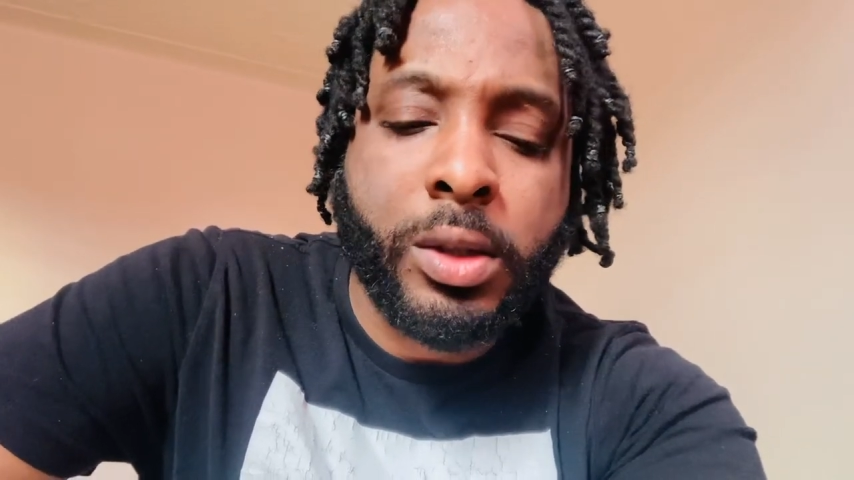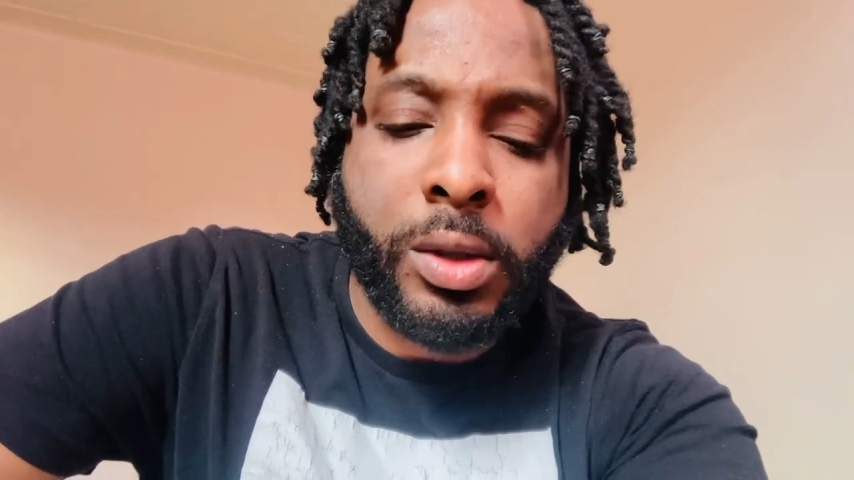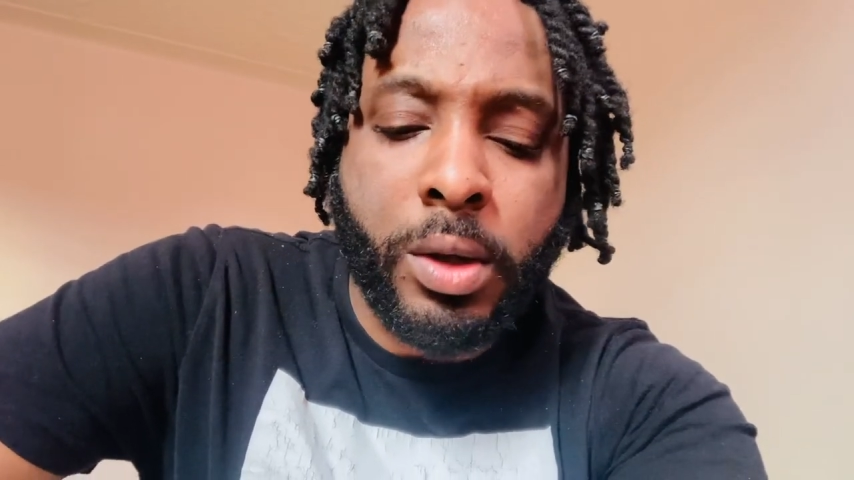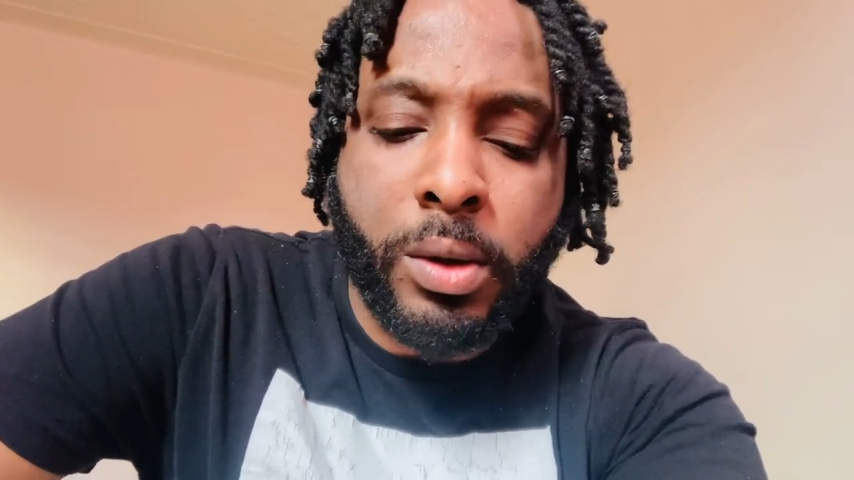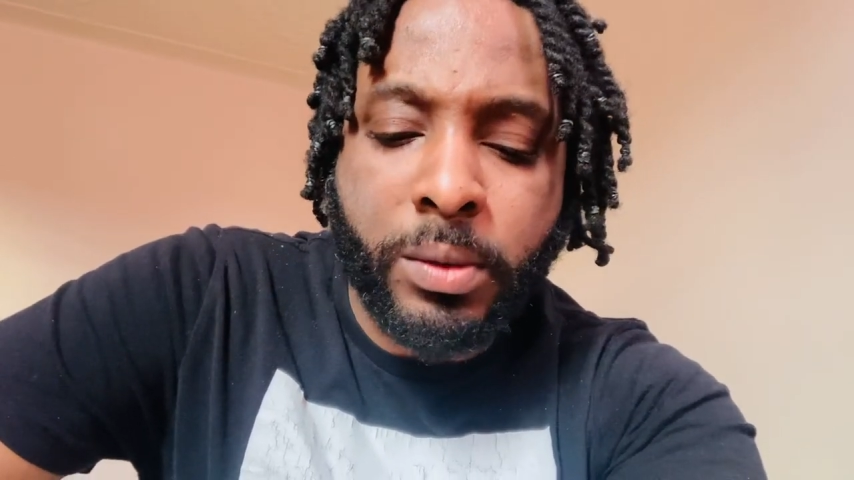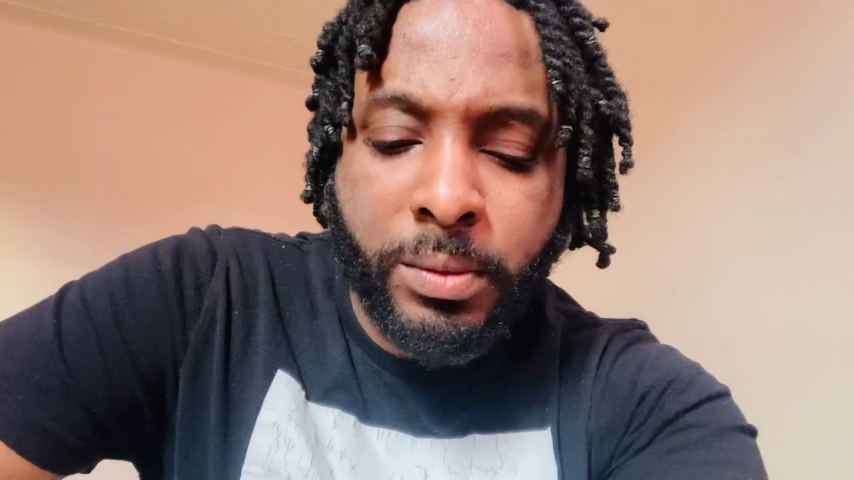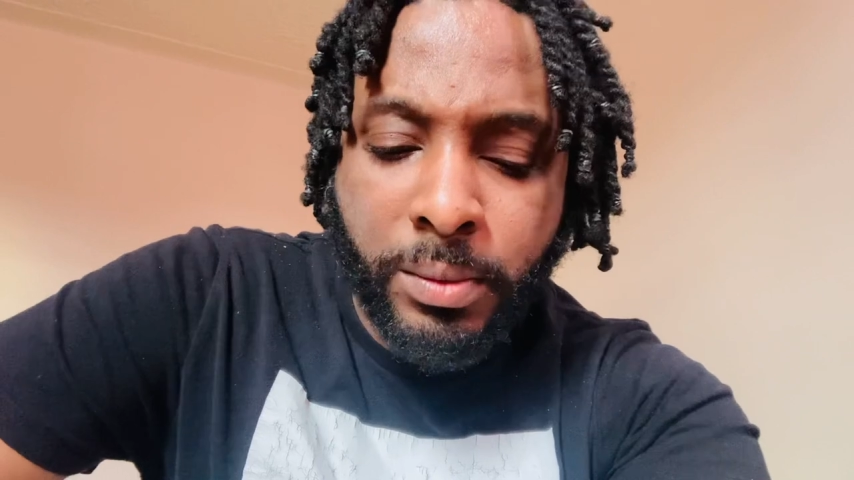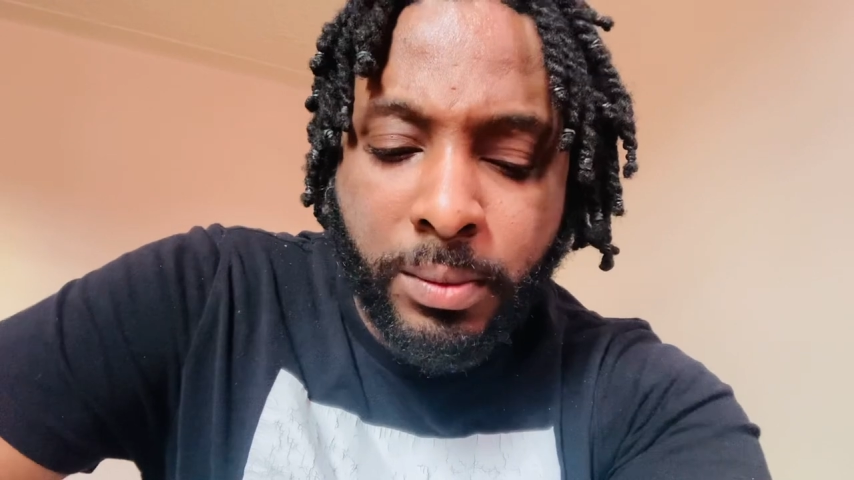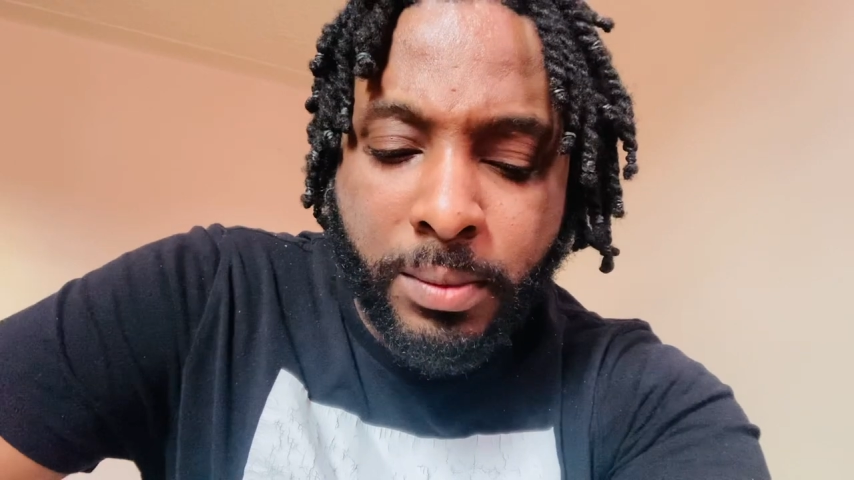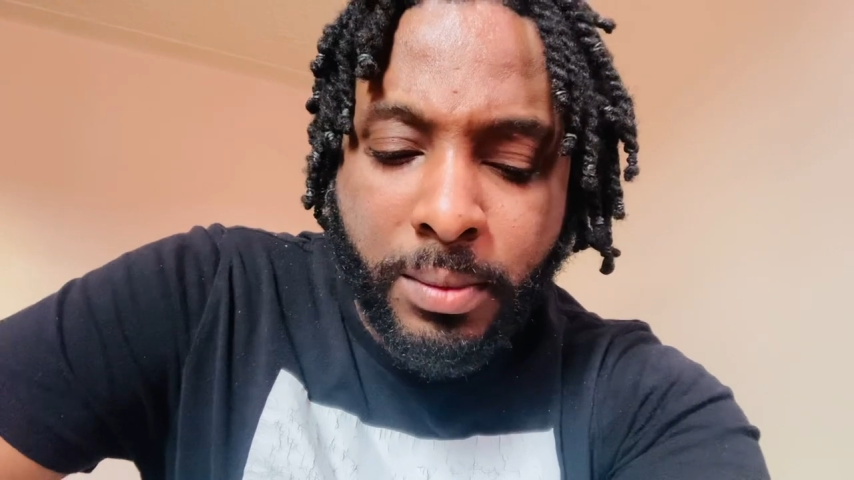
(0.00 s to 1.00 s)
So
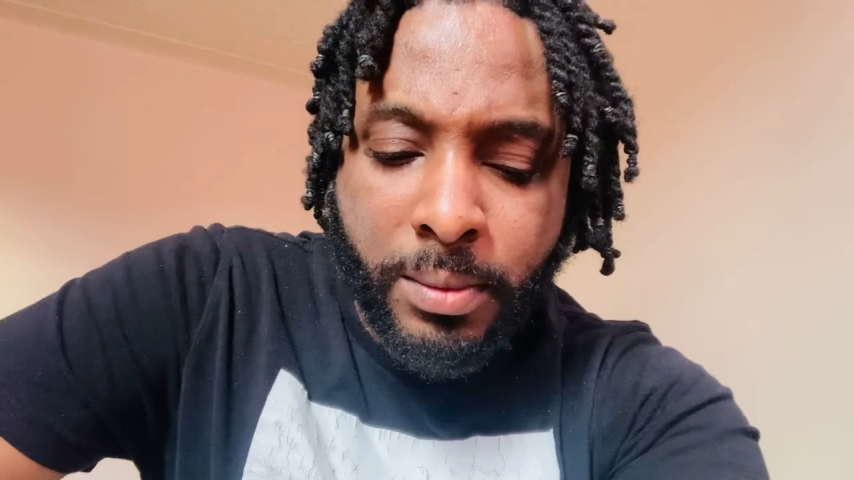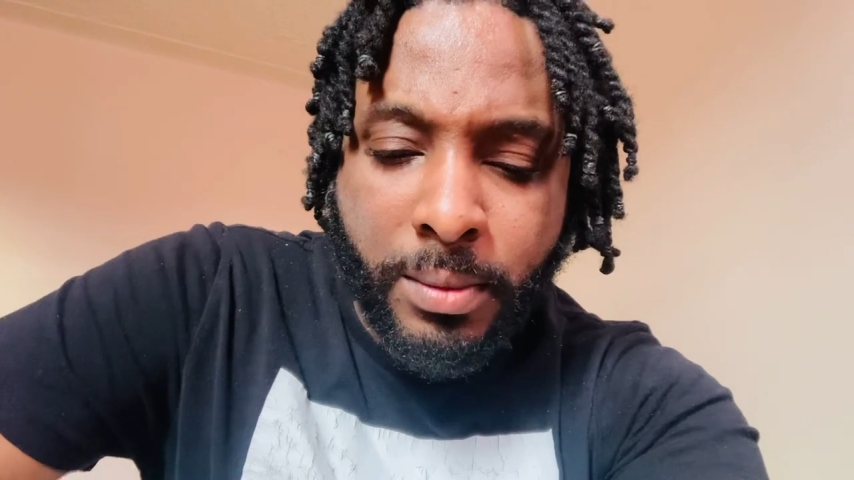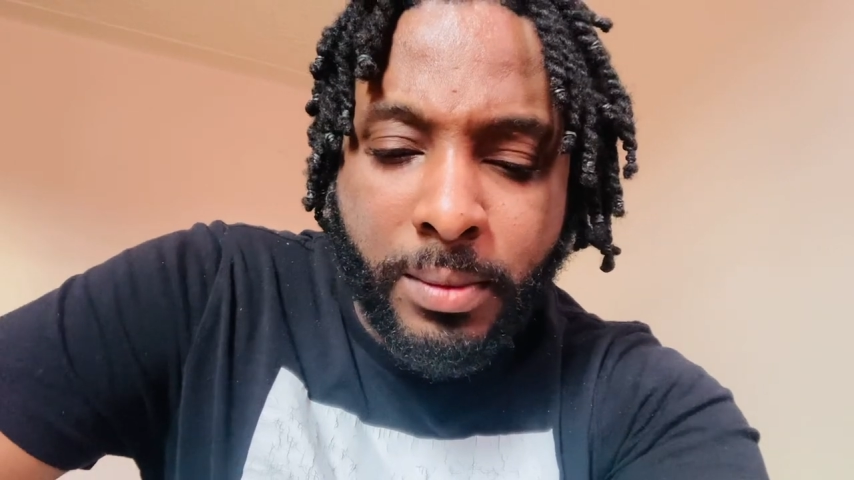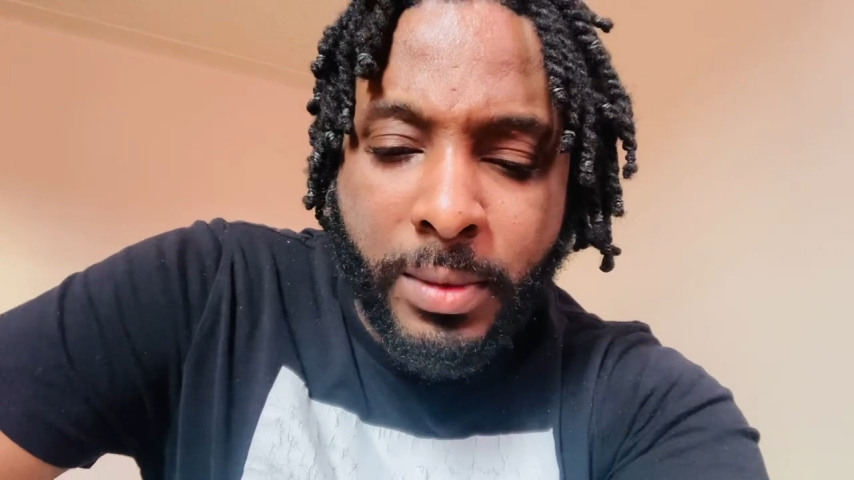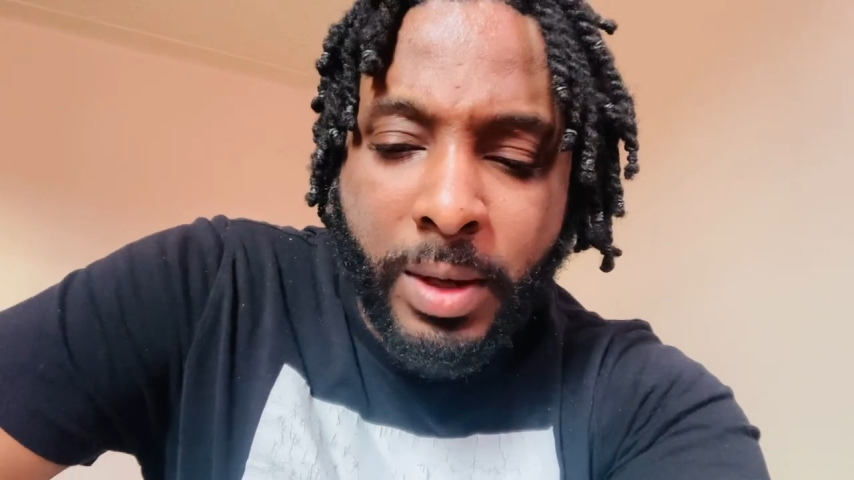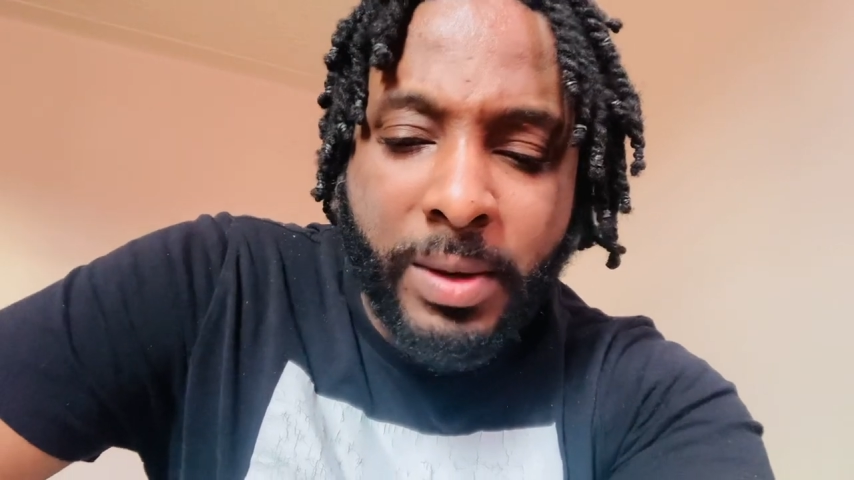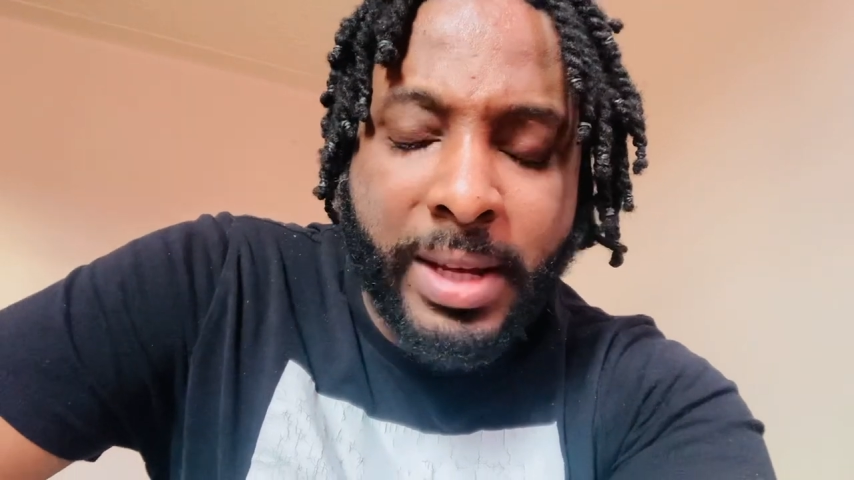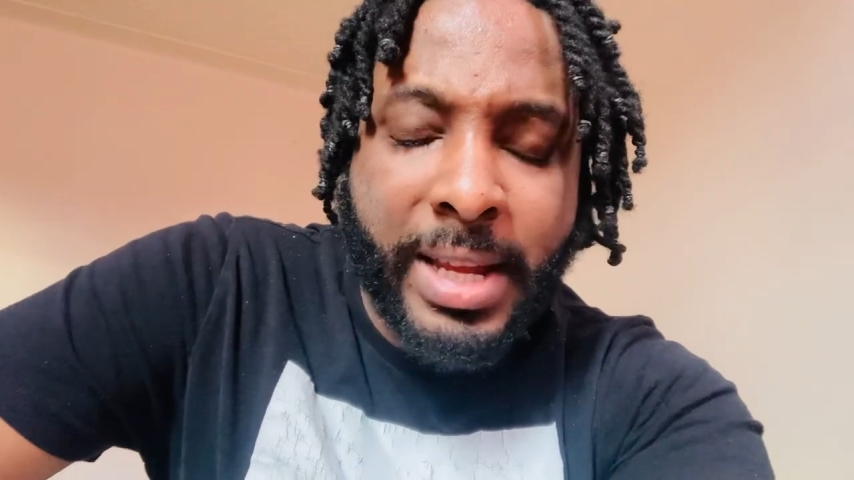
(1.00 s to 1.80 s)
what